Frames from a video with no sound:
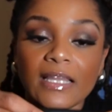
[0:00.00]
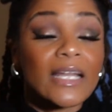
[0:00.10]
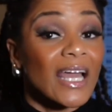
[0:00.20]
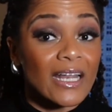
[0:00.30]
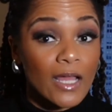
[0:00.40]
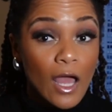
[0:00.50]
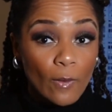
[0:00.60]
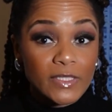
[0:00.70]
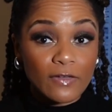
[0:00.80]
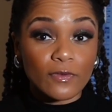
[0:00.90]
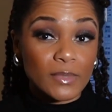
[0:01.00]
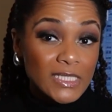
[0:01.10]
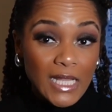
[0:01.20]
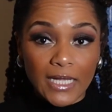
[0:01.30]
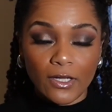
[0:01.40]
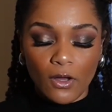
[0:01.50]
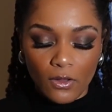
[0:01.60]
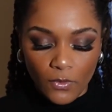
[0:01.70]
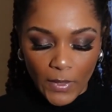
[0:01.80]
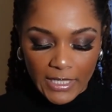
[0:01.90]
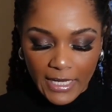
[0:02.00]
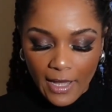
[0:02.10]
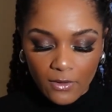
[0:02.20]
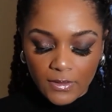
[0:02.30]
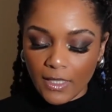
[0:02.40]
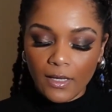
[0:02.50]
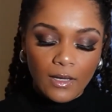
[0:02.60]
that kind of helps it from sliding all the way down.